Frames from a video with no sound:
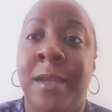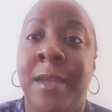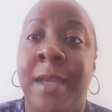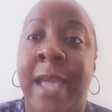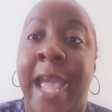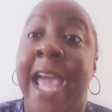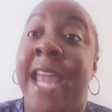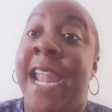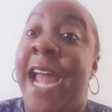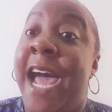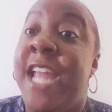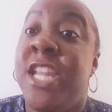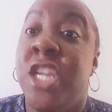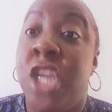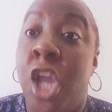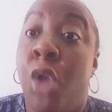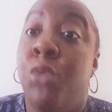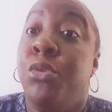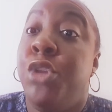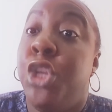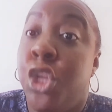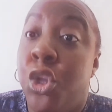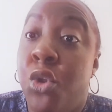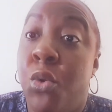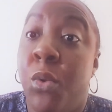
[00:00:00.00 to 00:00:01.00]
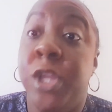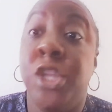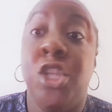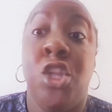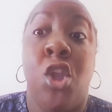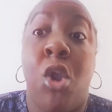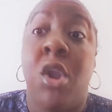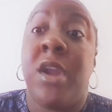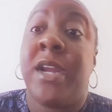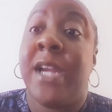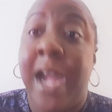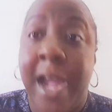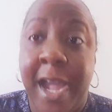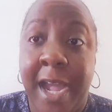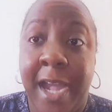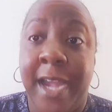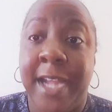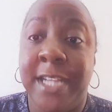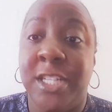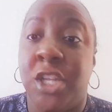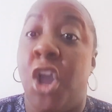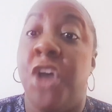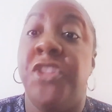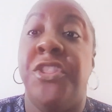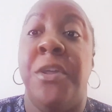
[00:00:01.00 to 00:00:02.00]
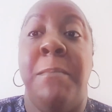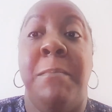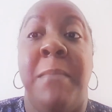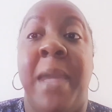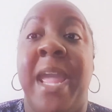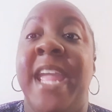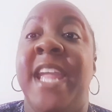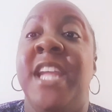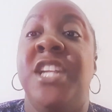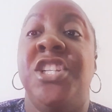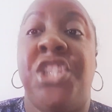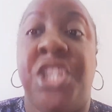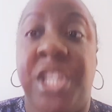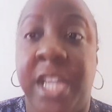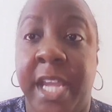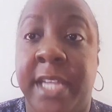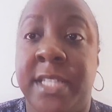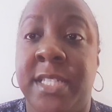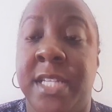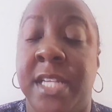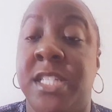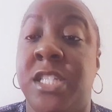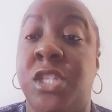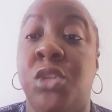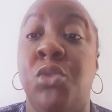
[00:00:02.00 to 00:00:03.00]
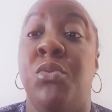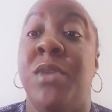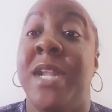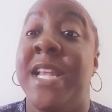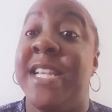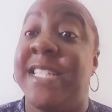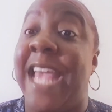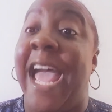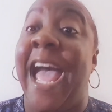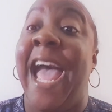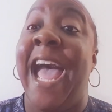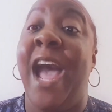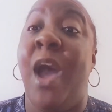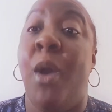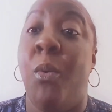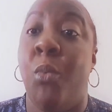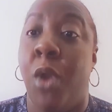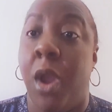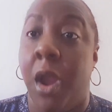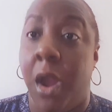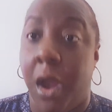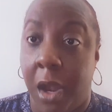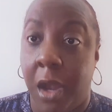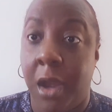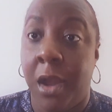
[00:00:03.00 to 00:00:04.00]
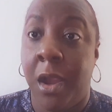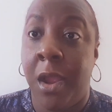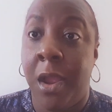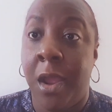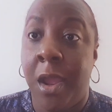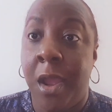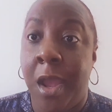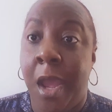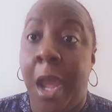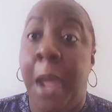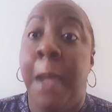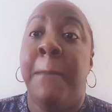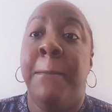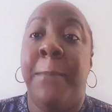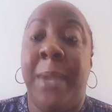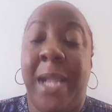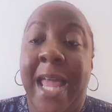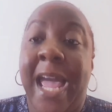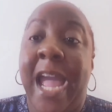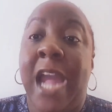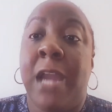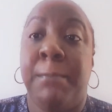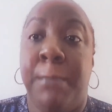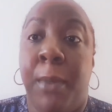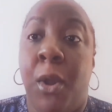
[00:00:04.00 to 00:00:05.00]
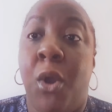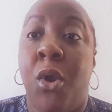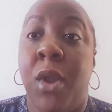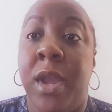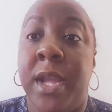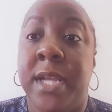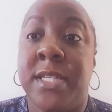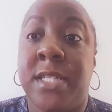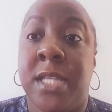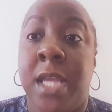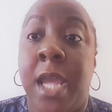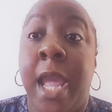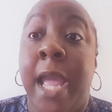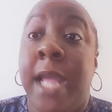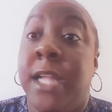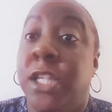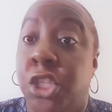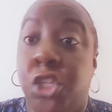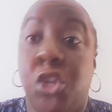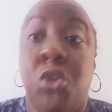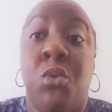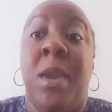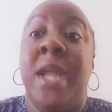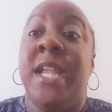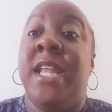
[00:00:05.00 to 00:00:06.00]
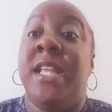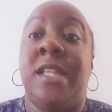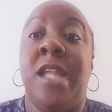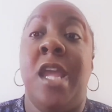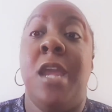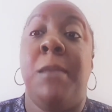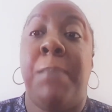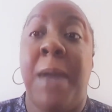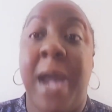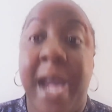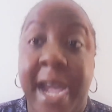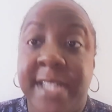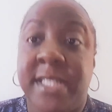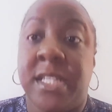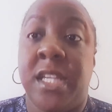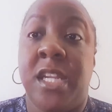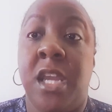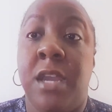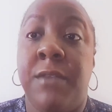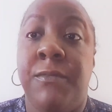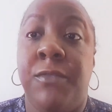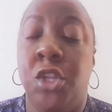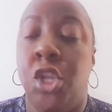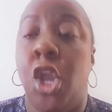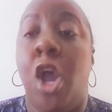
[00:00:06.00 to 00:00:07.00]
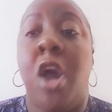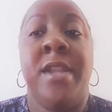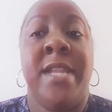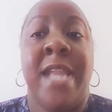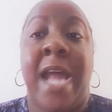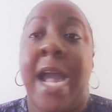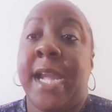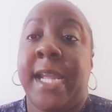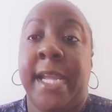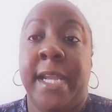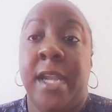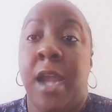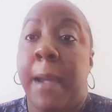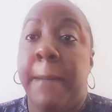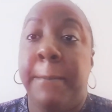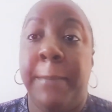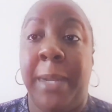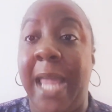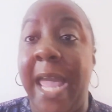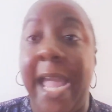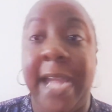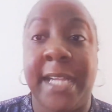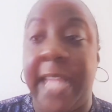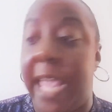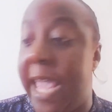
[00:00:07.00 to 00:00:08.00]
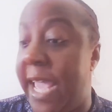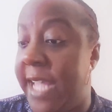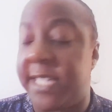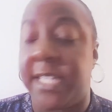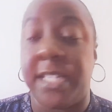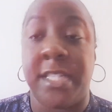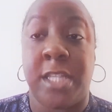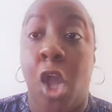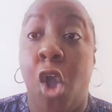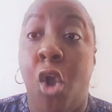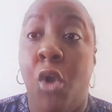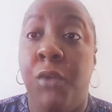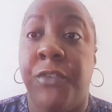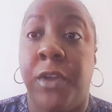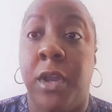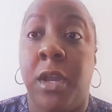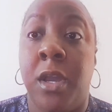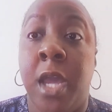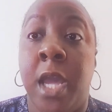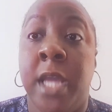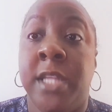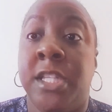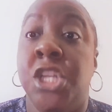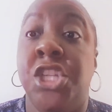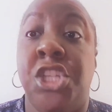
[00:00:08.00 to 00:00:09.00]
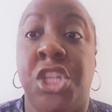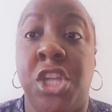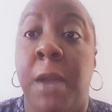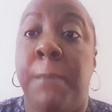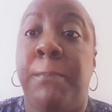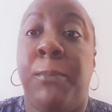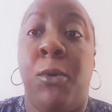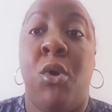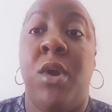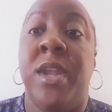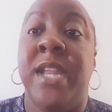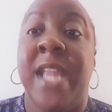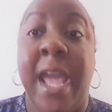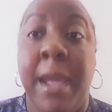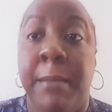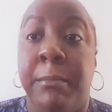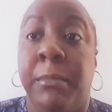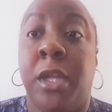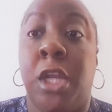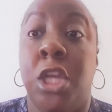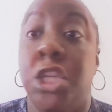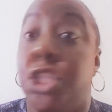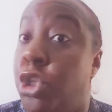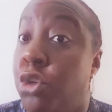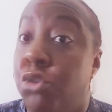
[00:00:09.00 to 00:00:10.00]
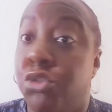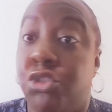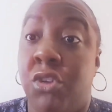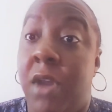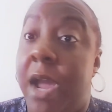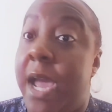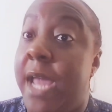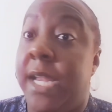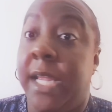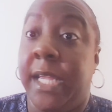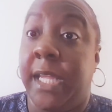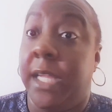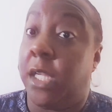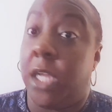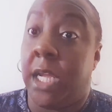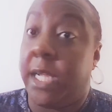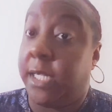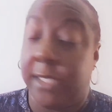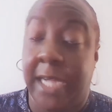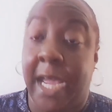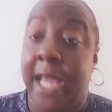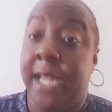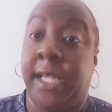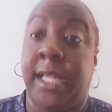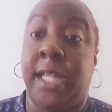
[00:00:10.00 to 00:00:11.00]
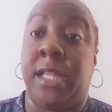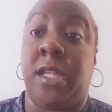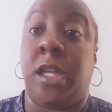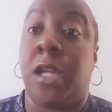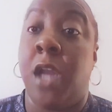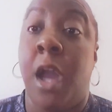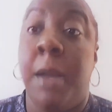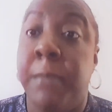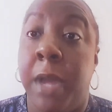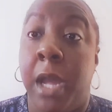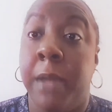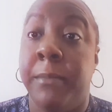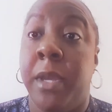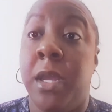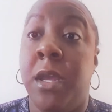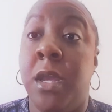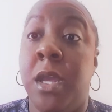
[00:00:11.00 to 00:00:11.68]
And I know you and your kind are the main chicks. As soon as our black boys do anything positive, y'all knocking our black asses over to jump on them because you got to get the come up.